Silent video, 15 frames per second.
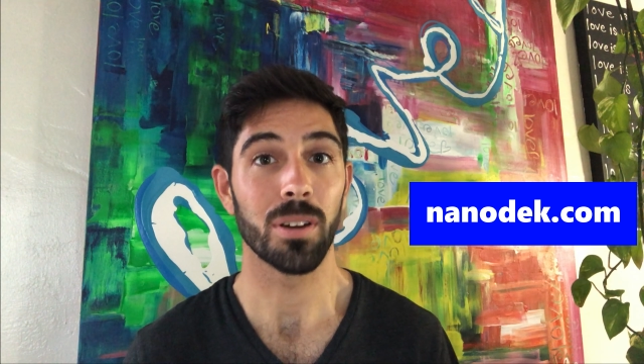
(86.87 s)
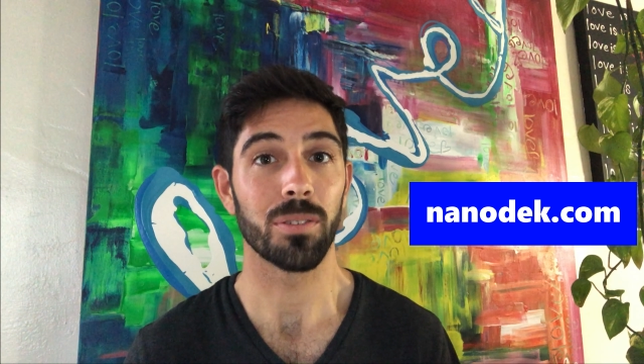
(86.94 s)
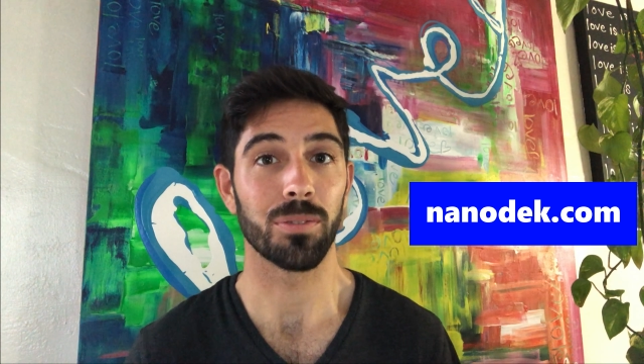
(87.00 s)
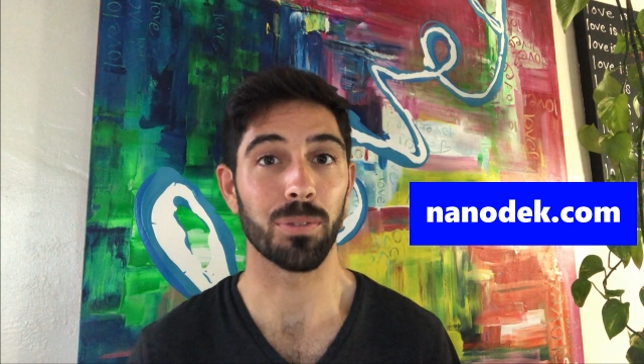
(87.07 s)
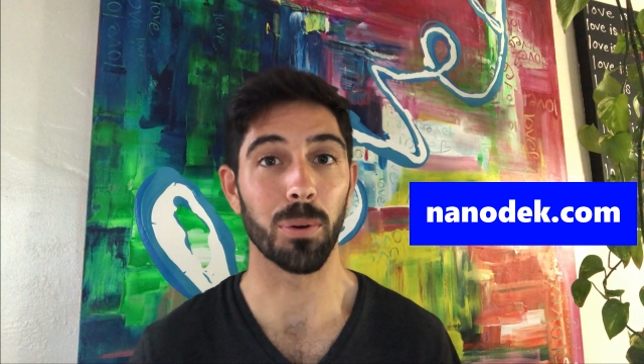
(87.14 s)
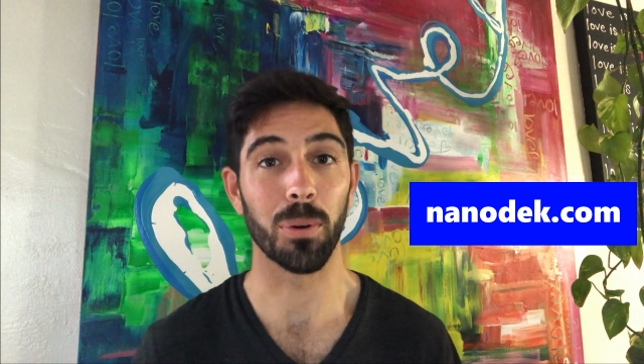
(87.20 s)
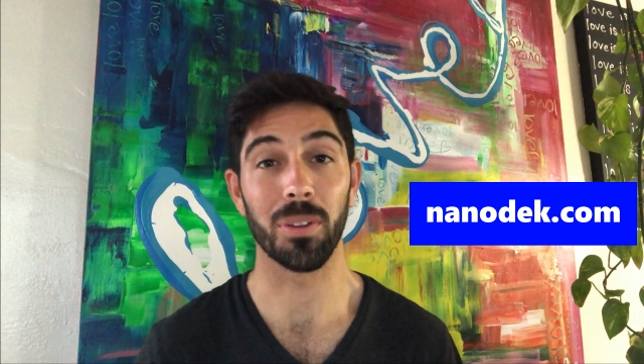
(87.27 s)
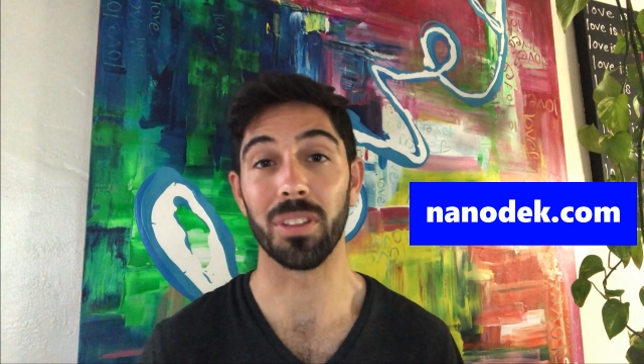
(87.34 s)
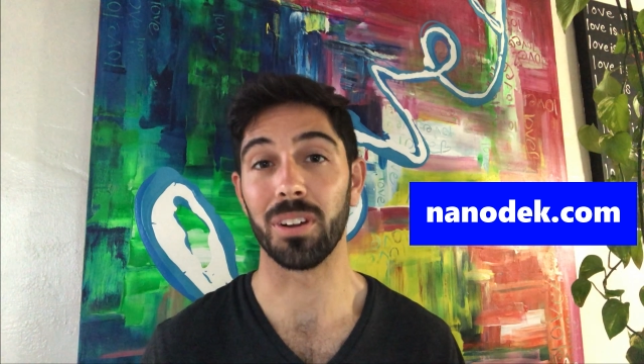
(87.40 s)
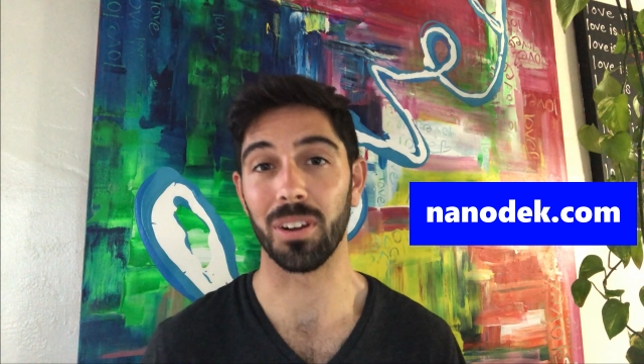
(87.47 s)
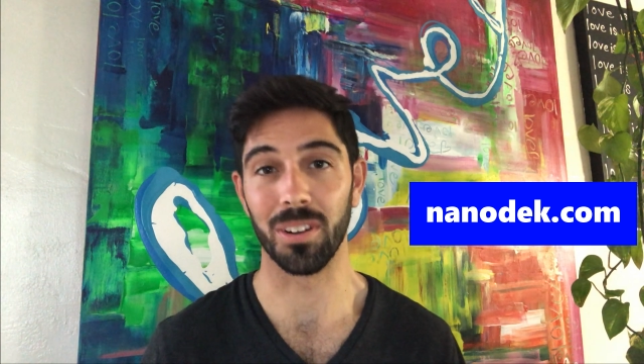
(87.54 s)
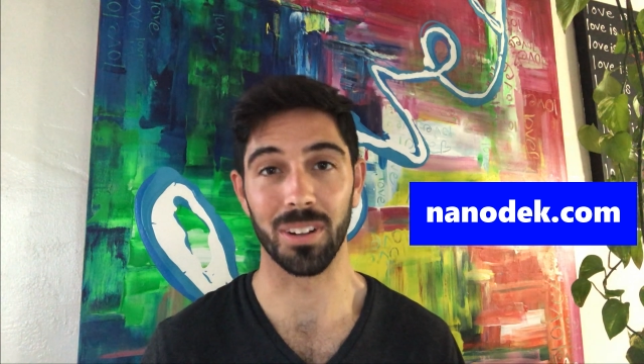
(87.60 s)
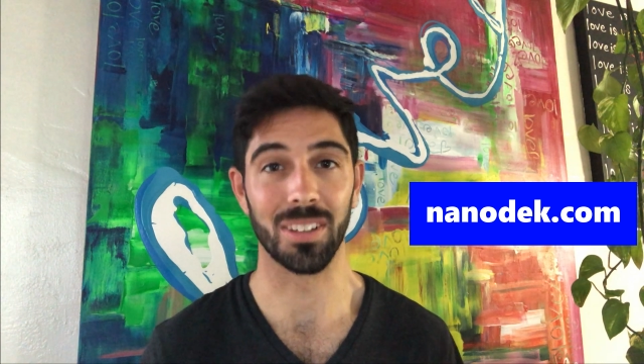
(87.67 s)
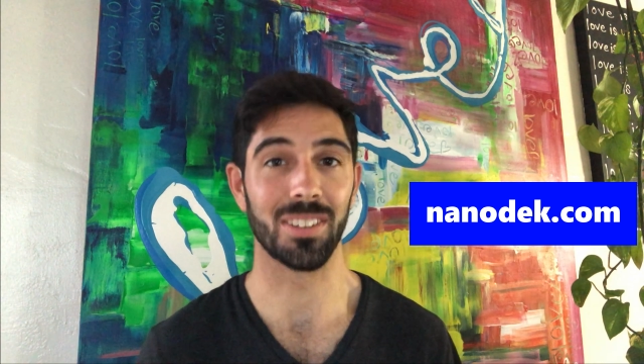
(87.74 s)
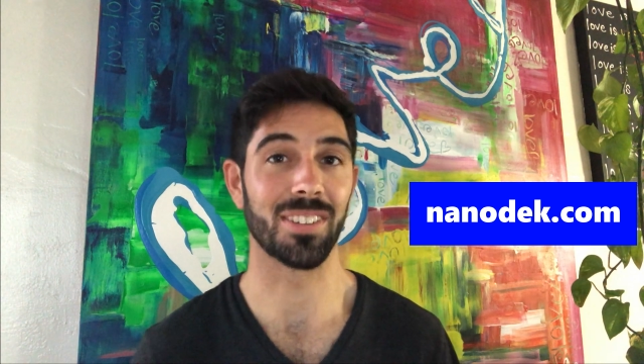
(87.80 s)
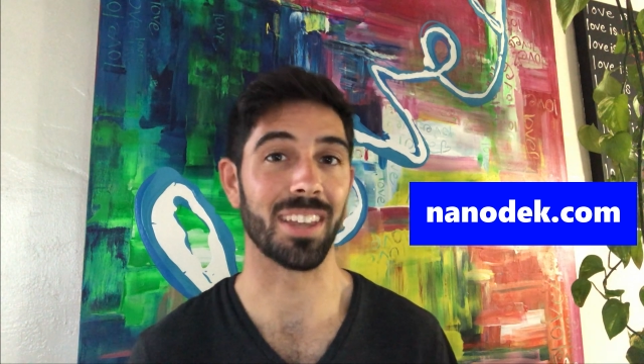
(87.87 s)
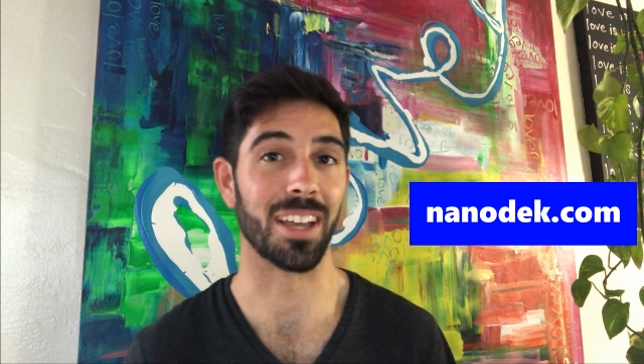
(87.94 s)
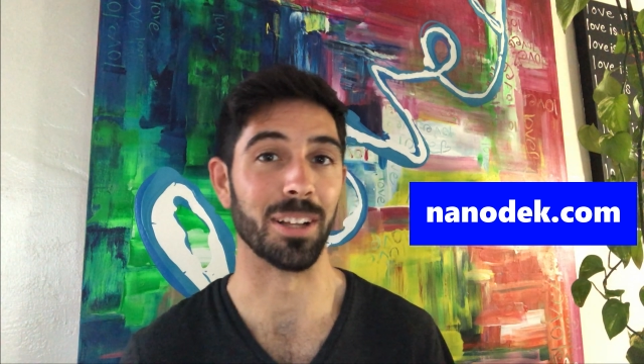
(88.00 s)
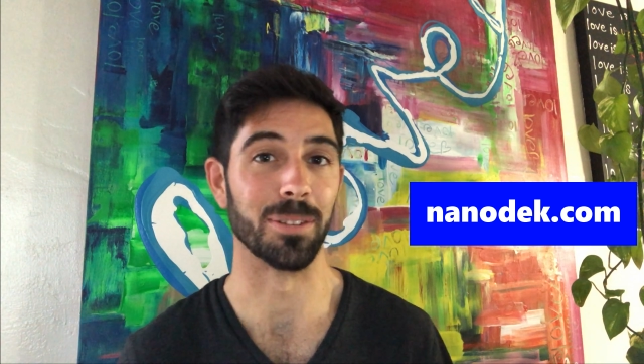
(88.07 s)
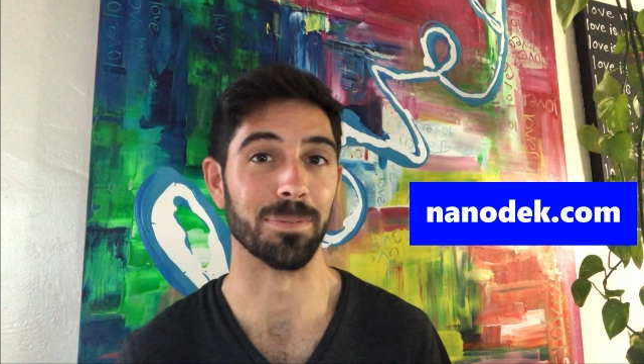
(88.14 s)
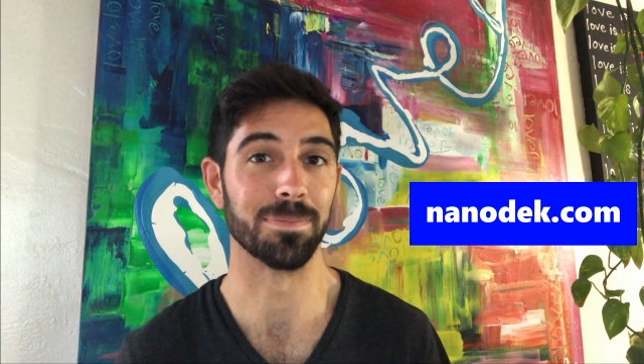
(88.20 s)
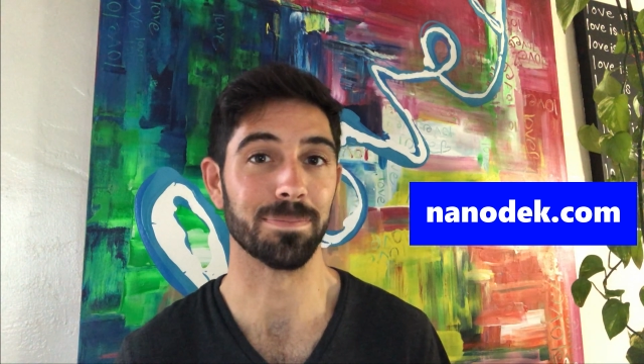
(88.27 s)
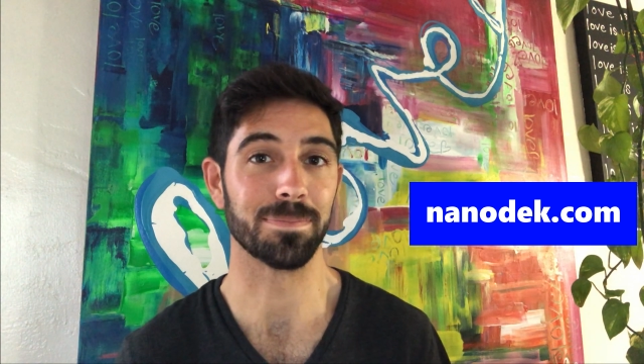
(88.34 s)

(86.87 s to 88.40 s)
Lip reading: for the current sale.